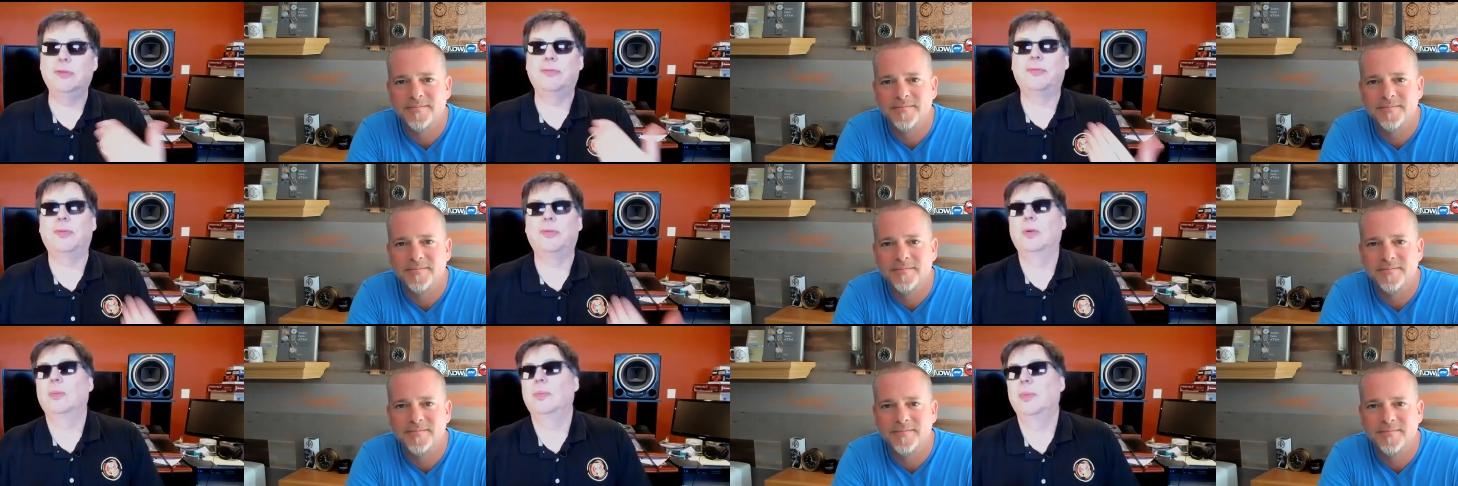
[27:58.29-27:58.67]

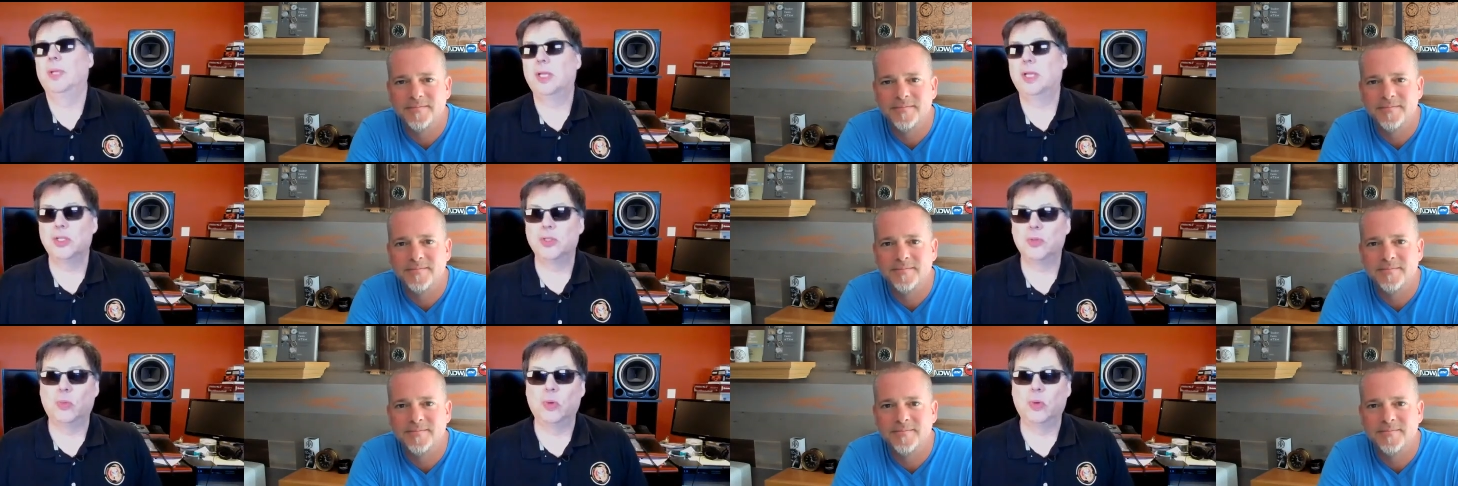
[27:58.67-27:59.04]
Speaker 1: because
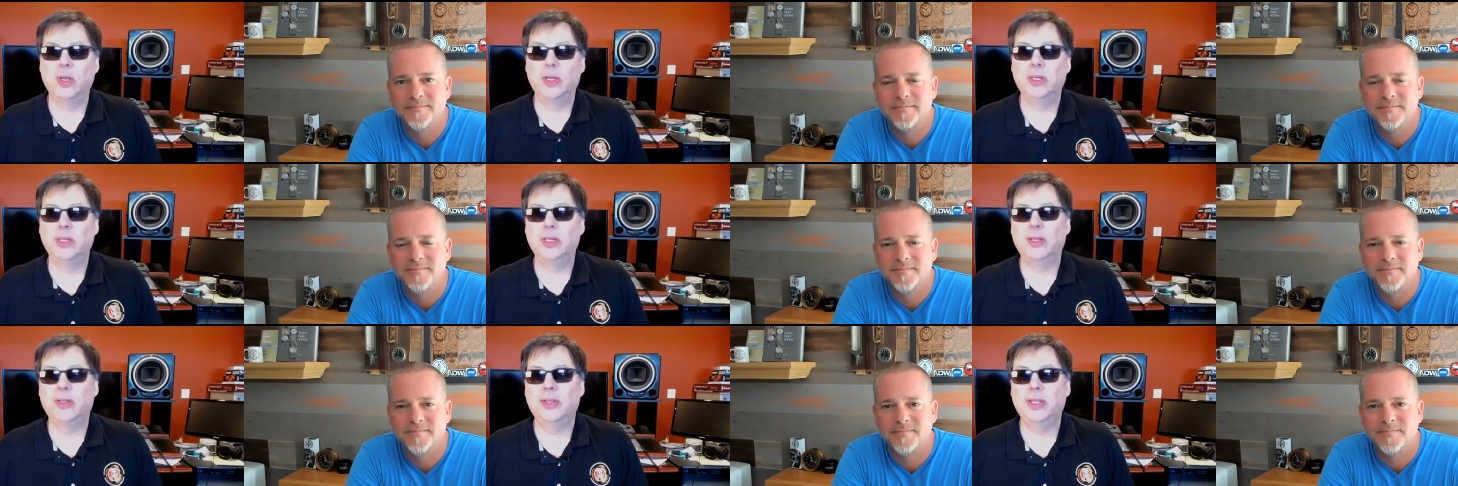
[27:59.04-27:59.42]
one of the
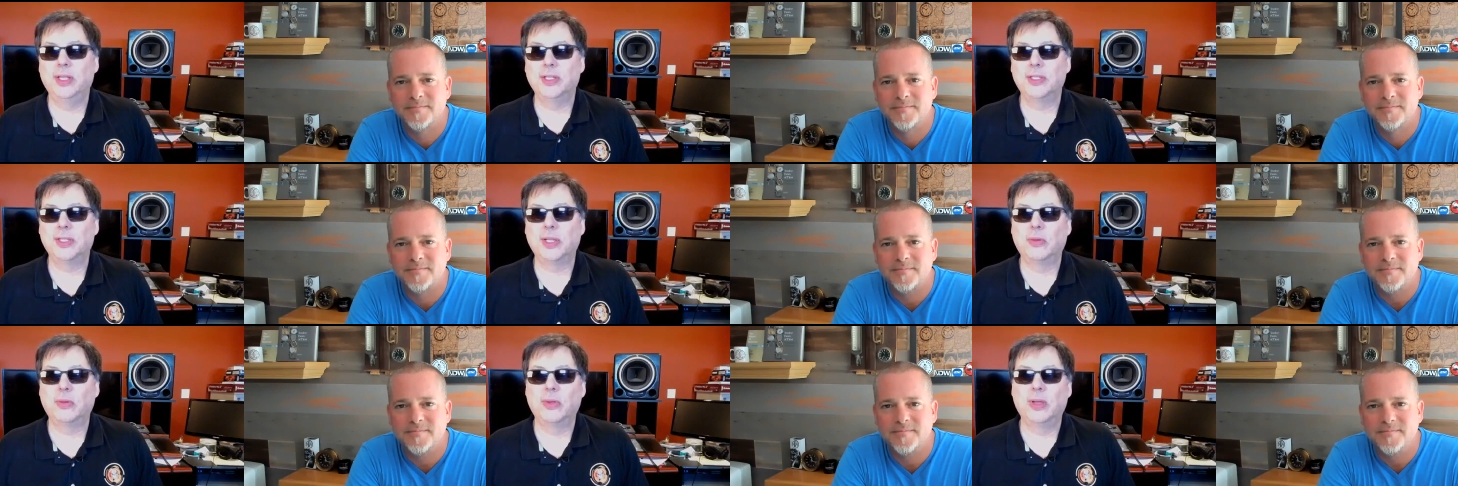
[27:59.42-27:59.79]
things I
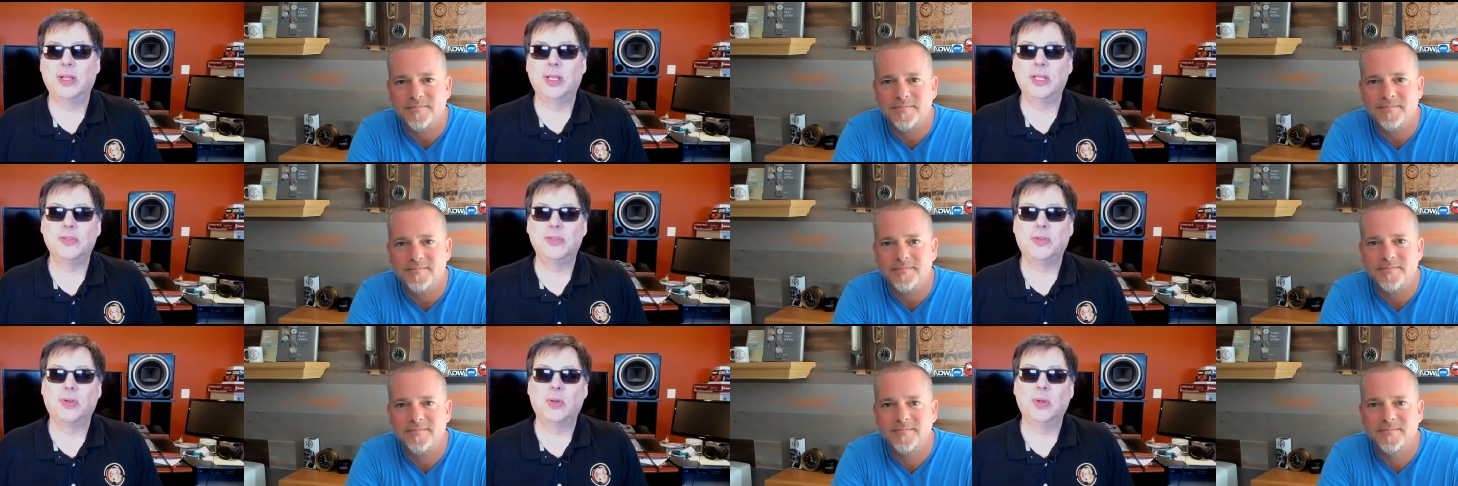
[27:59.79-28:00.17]
realized
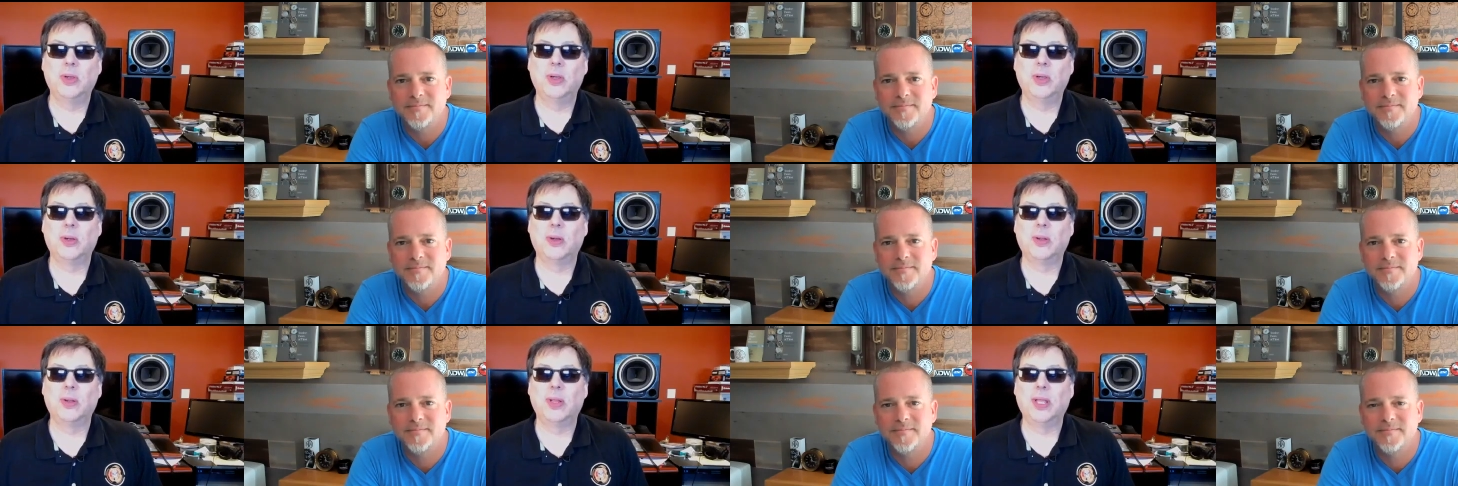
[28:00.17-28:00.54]
very
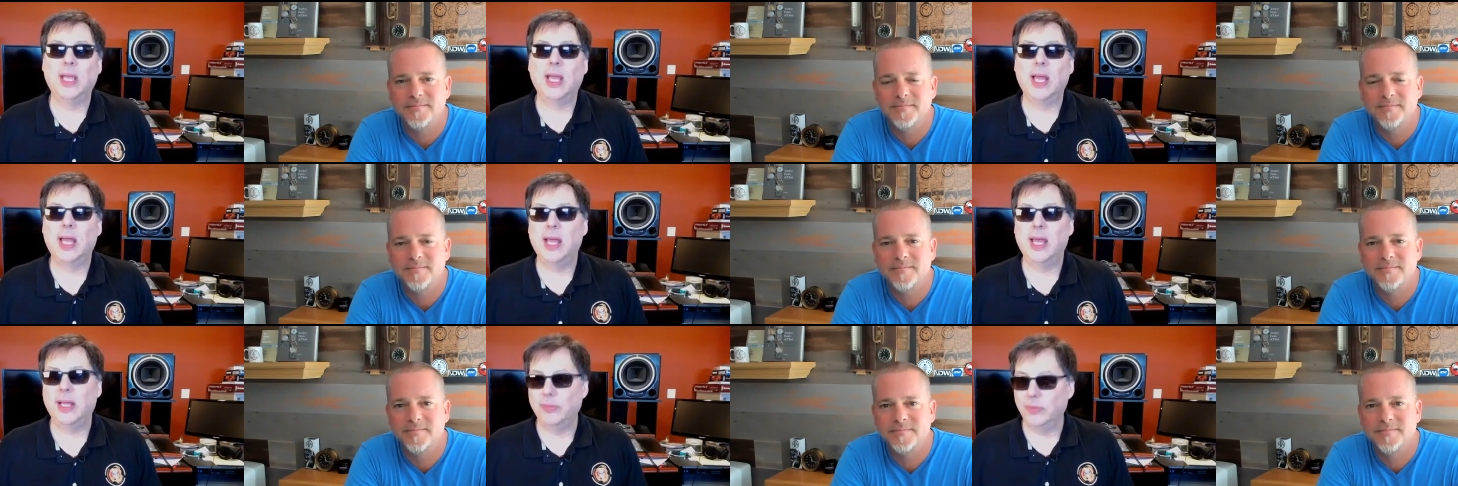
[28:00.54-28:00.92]
early
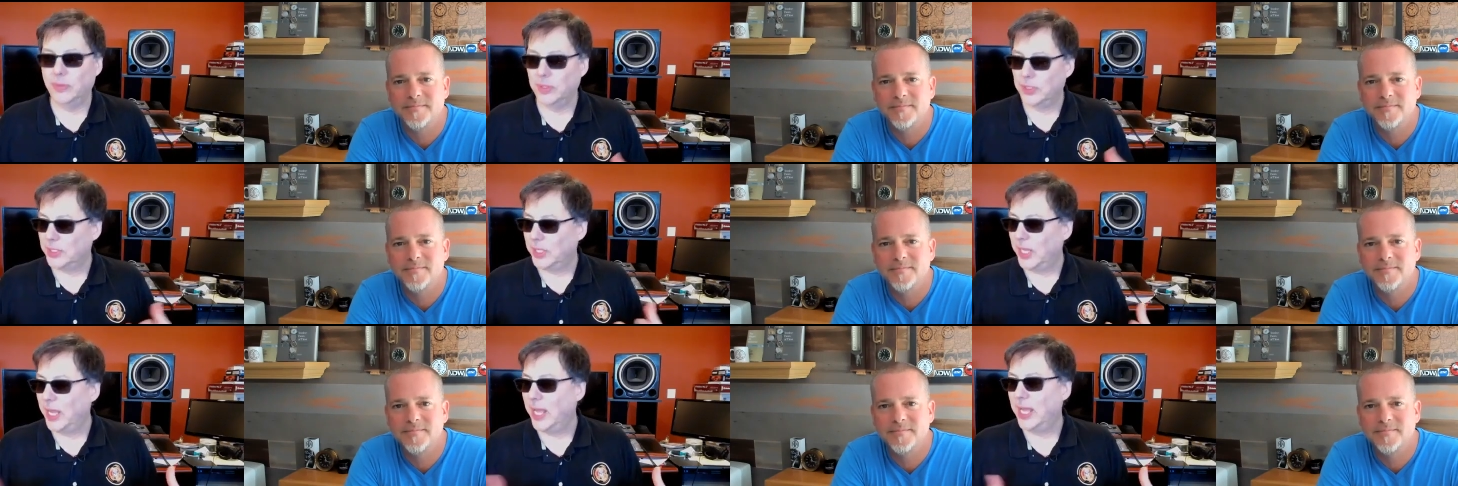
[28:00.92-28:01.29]
on was that